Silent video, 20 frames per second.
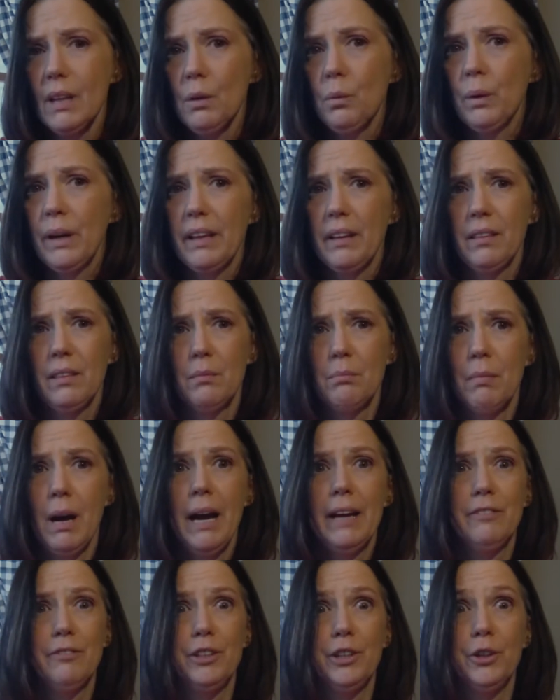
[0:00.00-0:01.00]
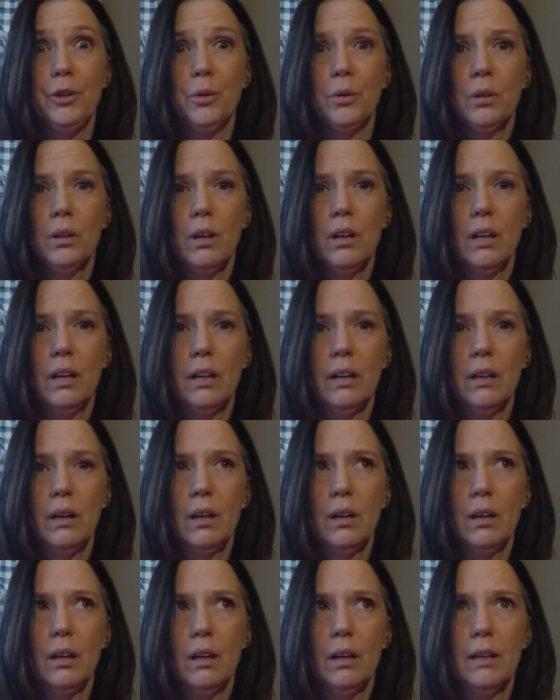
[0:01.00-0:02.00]
with my view
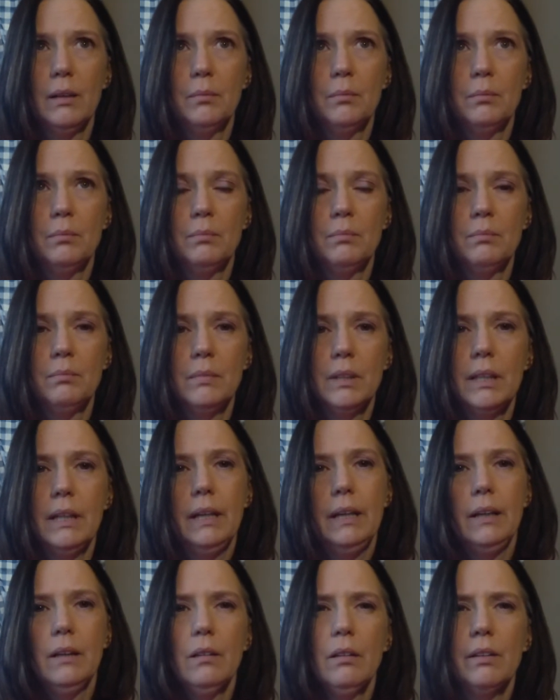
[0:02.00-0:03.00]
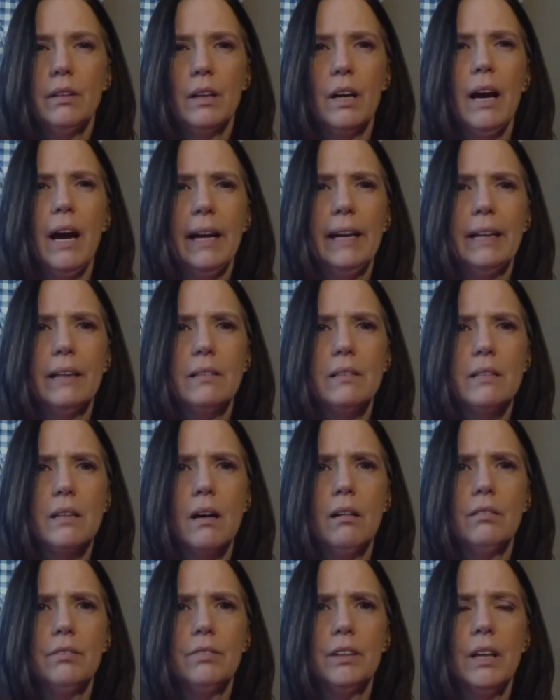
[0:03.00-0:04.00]
on um, the, the hike
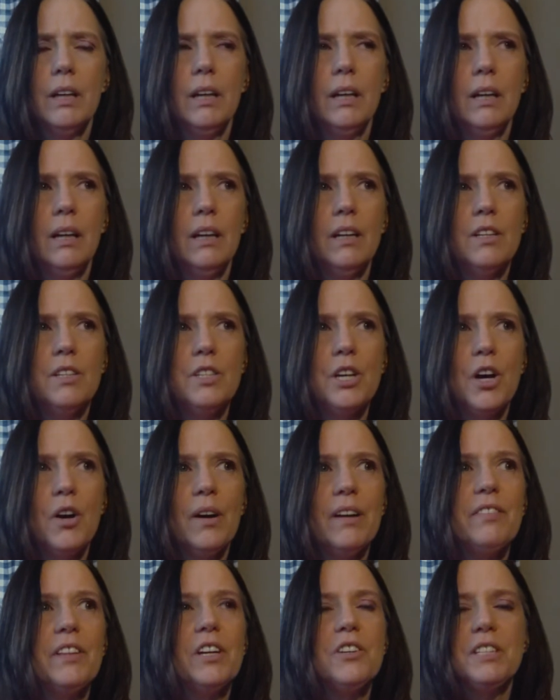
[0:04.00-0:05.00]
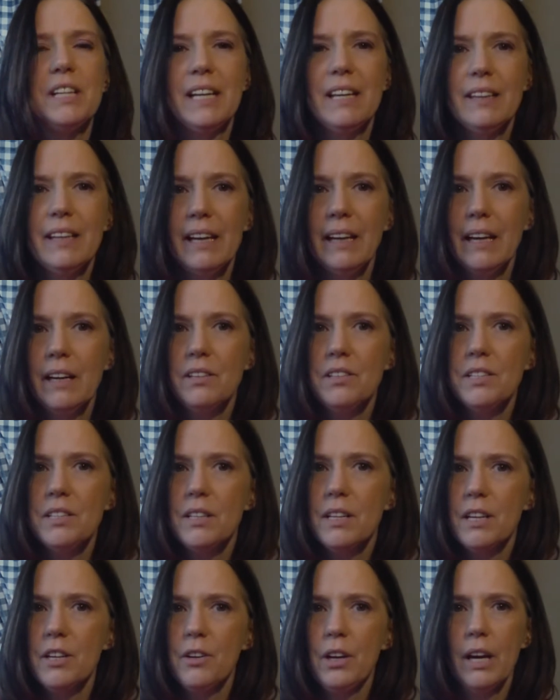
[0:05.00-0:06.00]
itself. So if there's anything else
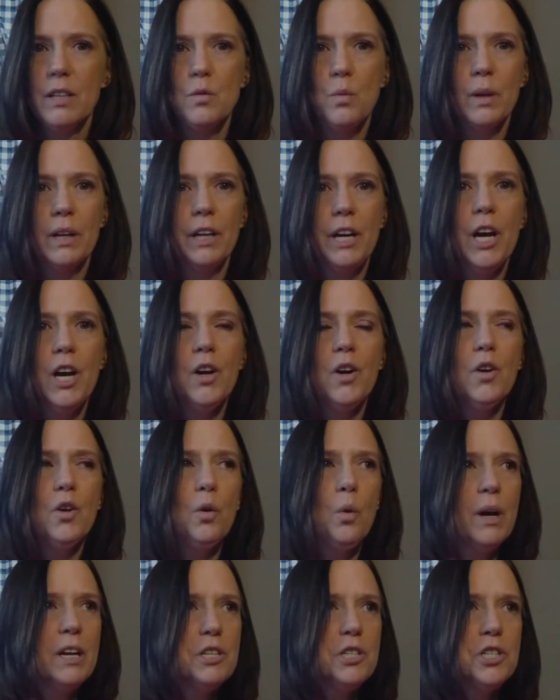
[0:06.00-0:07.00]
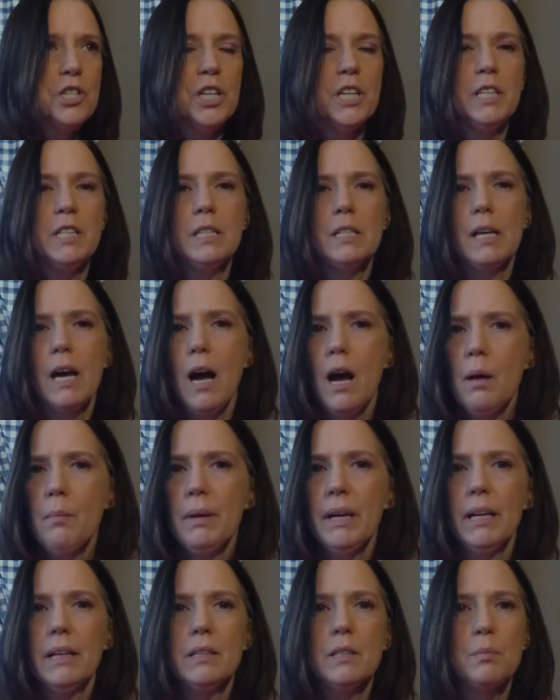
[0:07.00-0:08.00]
that you guys want to know, questions,
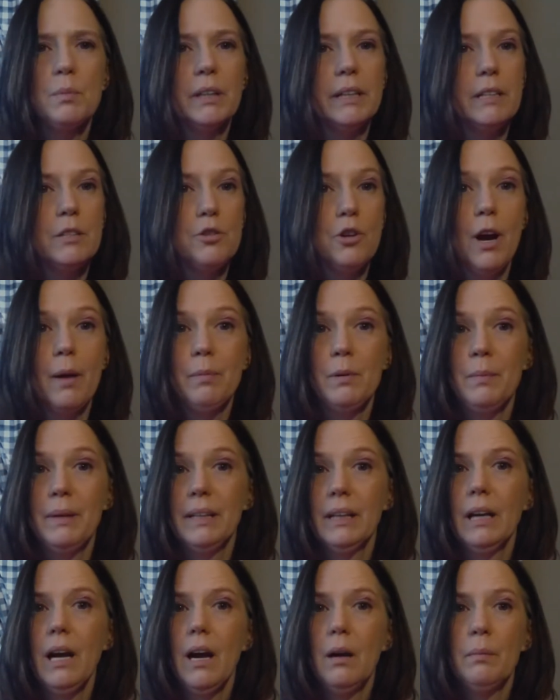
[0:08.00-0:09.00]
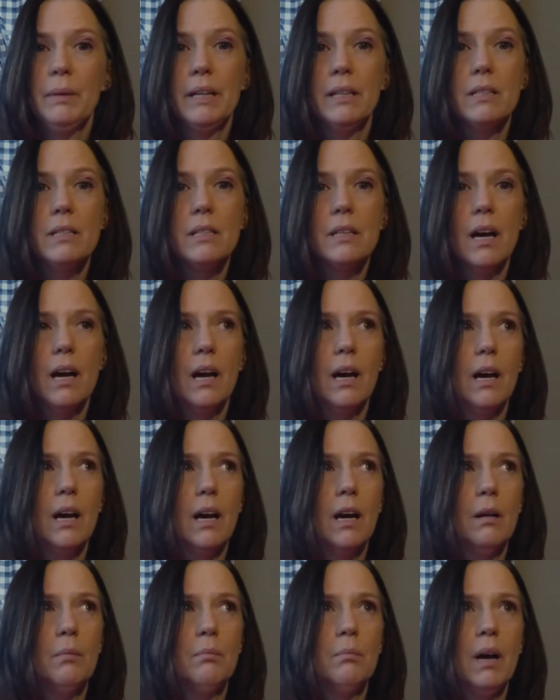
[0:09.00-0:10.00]
comments, please drop them in the comments.
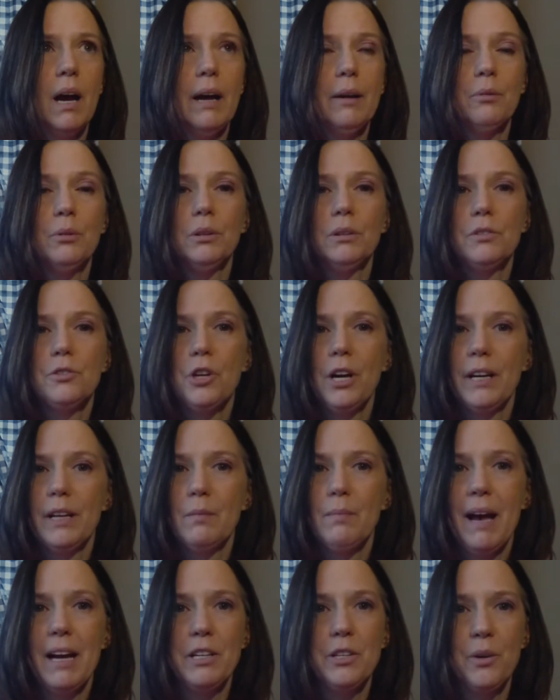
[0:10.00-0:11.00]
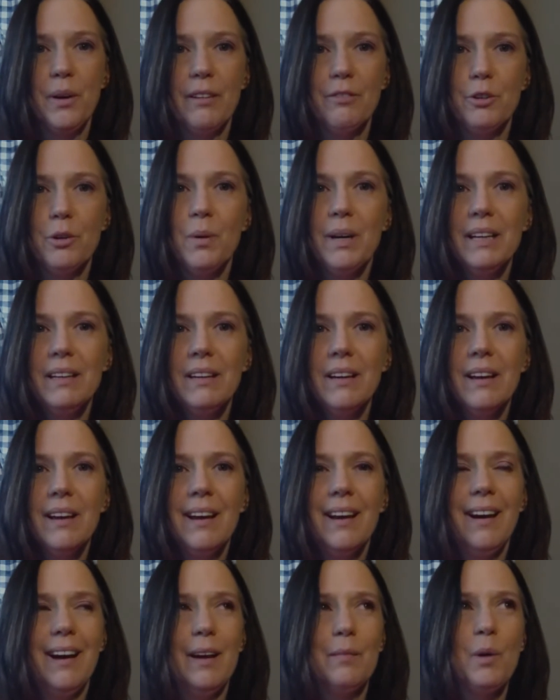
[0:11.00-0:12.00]
Um, I will try to get back to everyone.
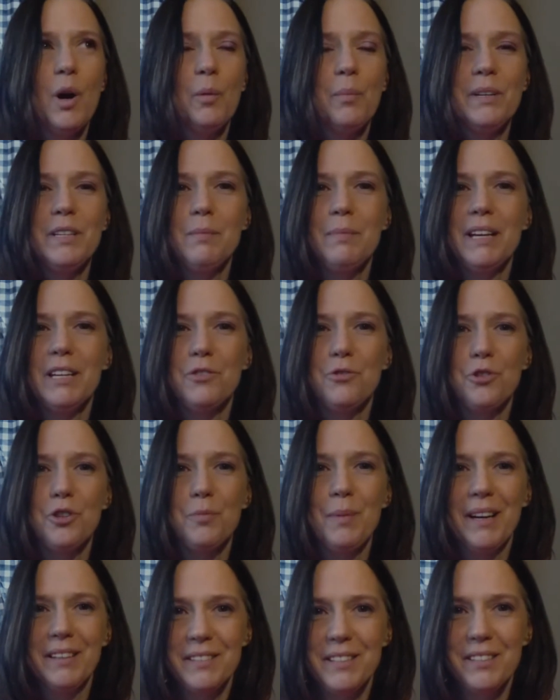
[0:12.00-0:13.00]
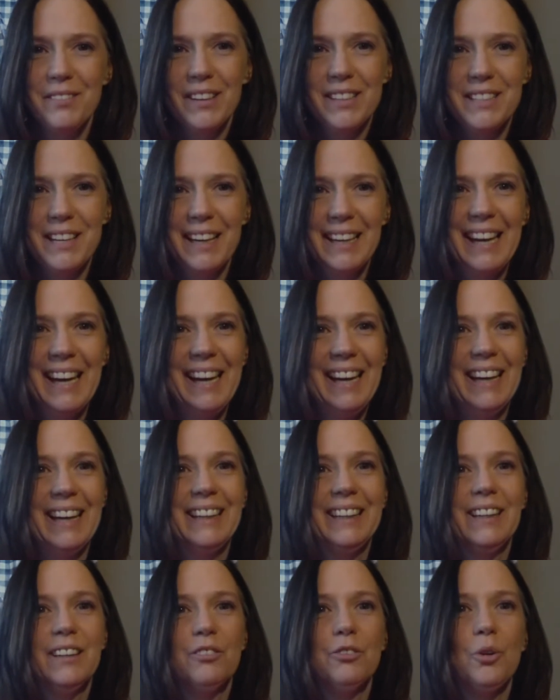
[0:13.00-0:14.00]
I'm hoping to be as responsive as I
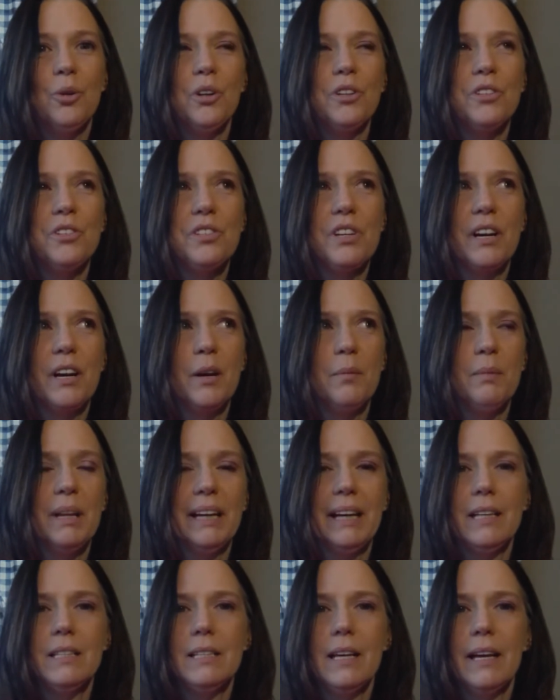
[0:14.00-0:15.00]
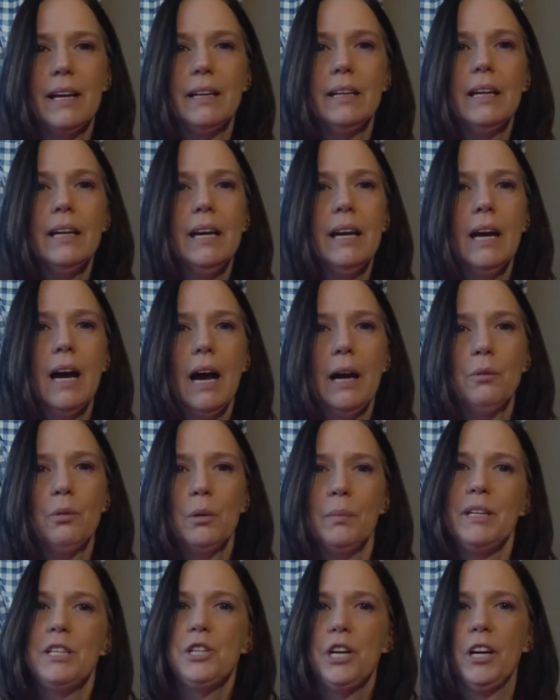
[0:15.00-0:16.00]
can. Of course, um, like I said, I
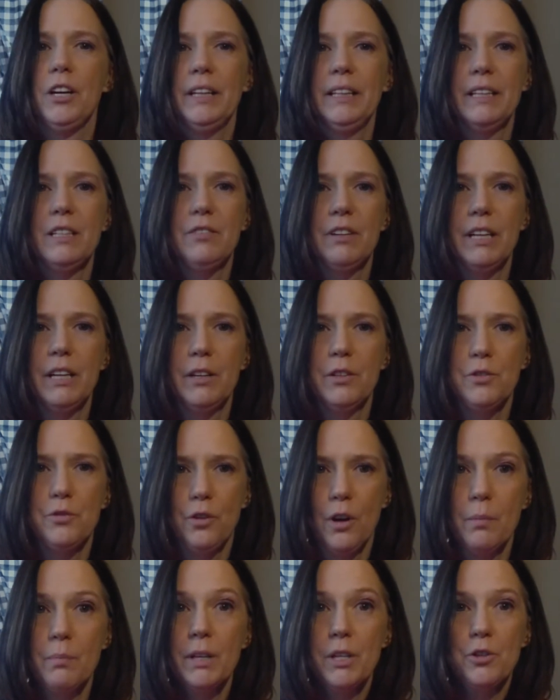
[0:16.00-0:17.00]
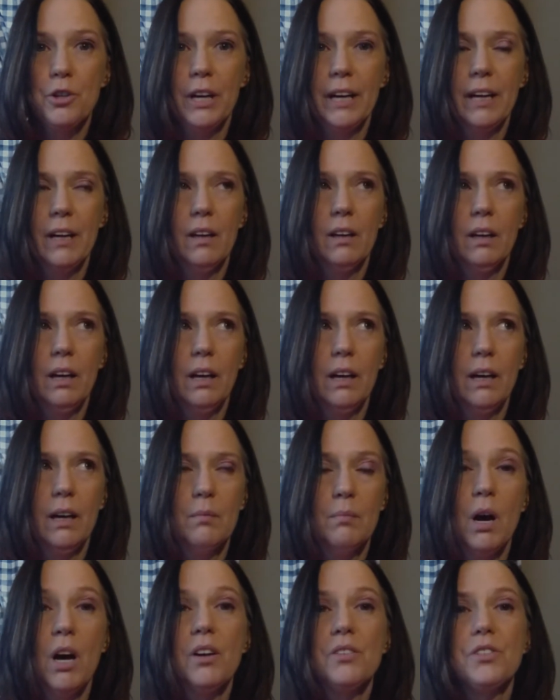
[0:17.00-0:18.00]
will be sharing these videos from the trail.
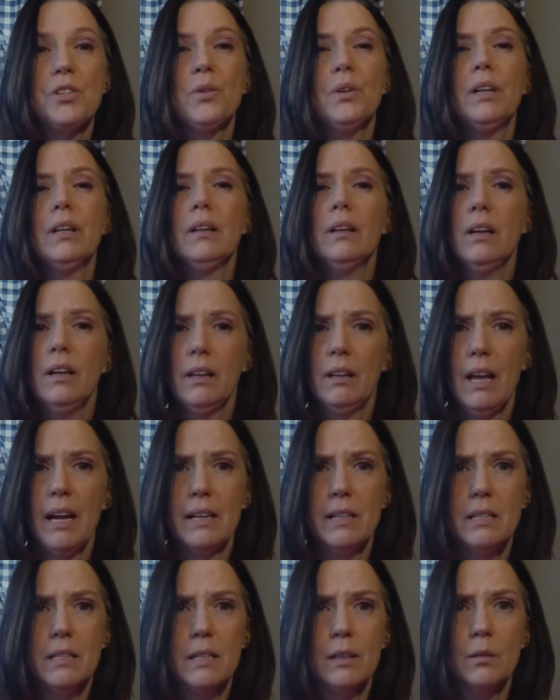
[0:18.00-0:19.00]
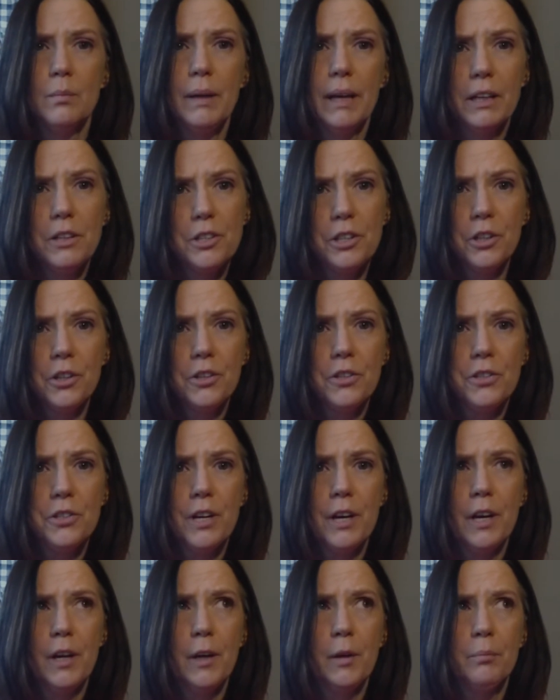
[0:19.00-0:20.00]
Um, also a, a, lot of still pictures.
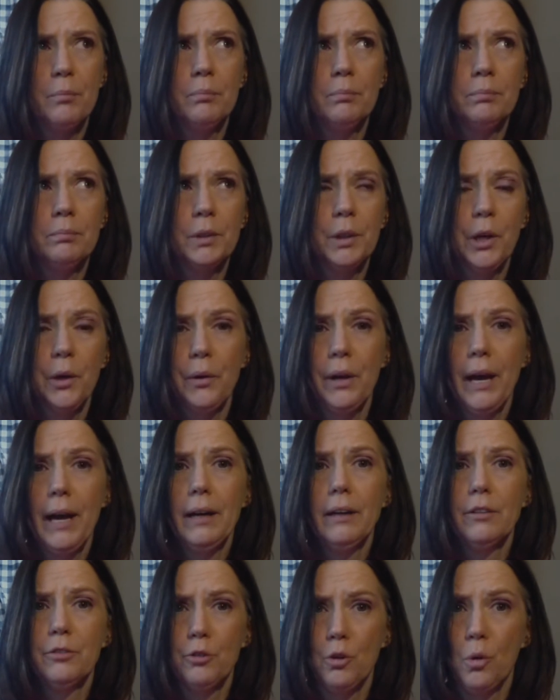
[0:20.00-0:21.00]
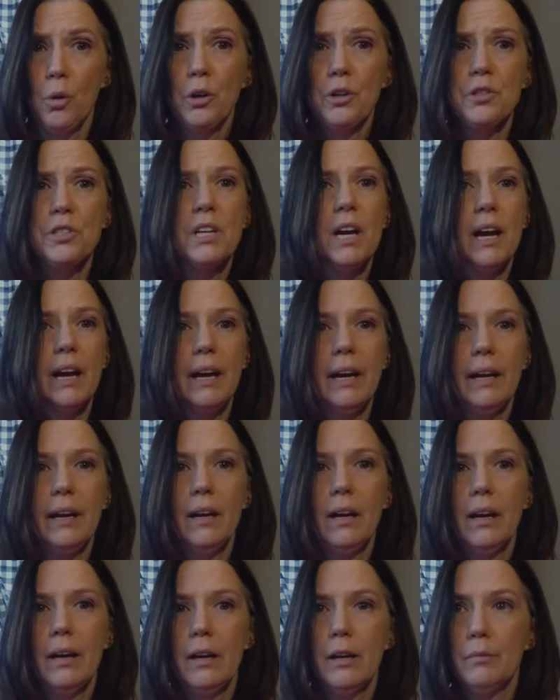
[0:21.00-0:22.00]
Um, Kodak, of course,
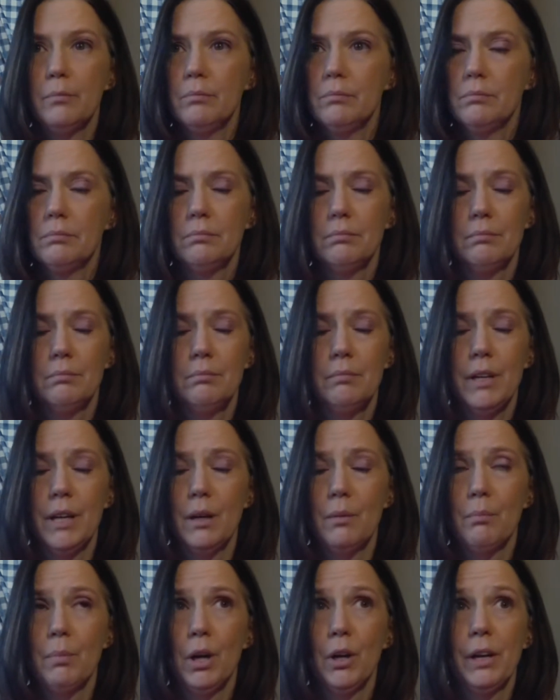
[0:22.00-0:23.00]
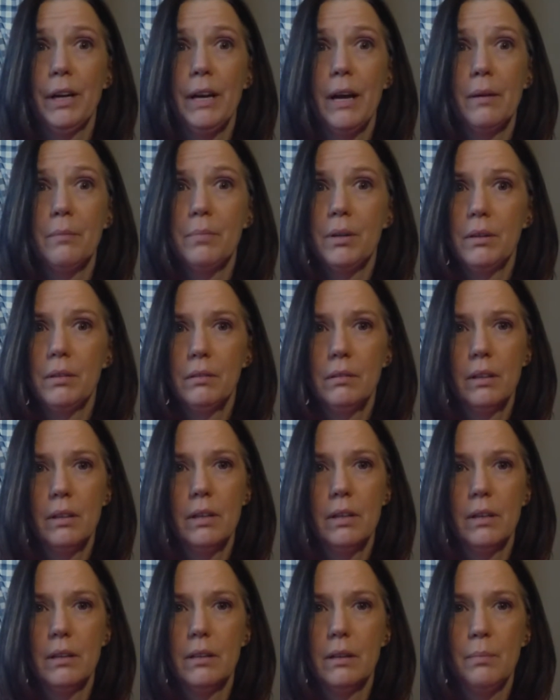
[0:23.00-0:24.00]
I am, you know, burning up
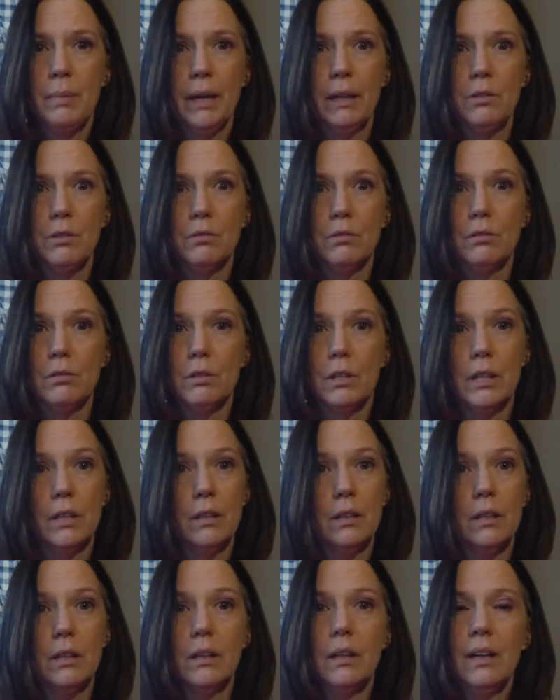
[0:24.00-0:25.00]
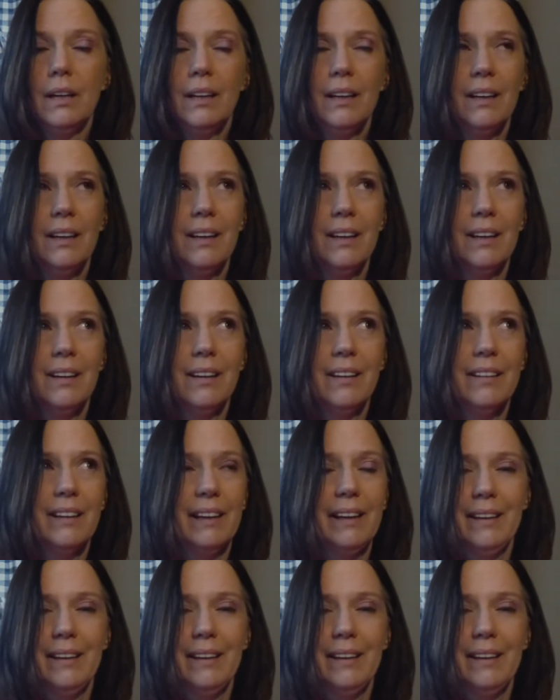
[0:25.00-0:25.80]
the, the pixels and the the